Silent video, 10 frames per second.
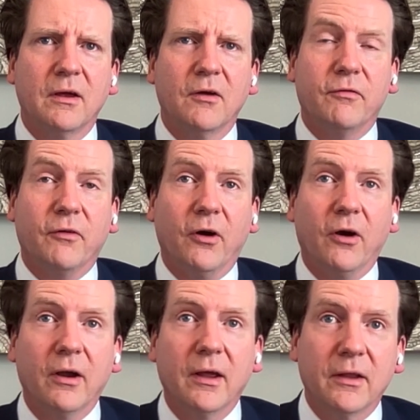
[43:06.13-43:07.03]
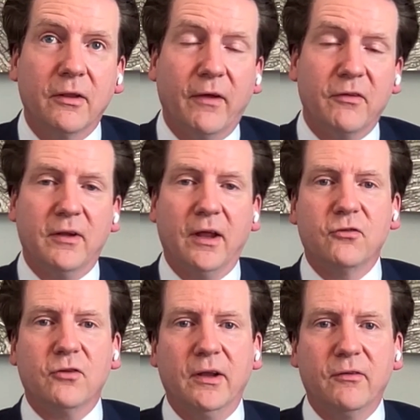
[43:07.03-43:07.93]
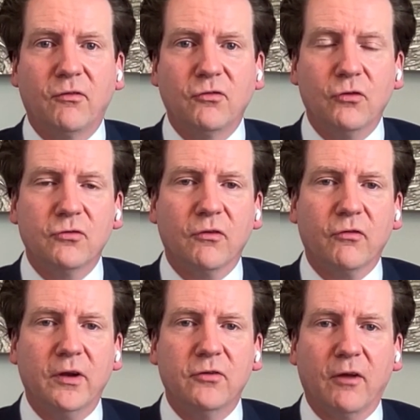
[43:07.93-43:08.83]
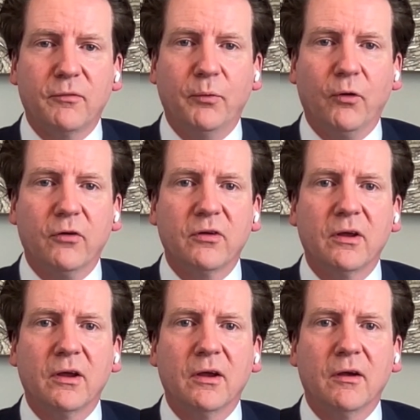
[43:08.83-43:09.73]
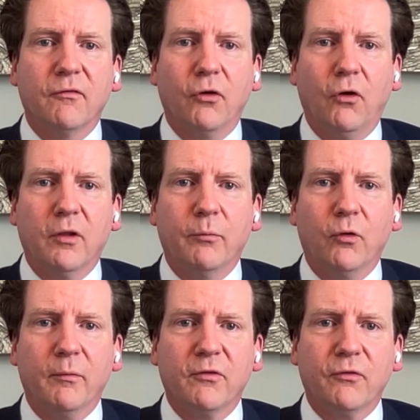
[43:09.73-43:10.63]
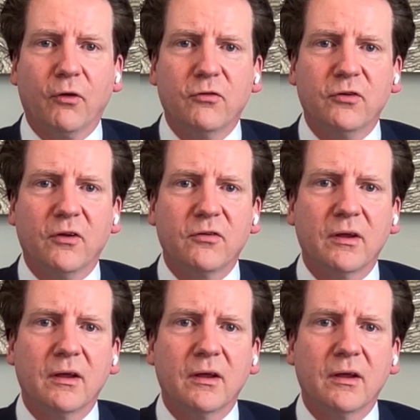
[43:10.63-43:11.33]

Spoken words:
for the Residential Institutions Redress Board, for all the poor misfortunate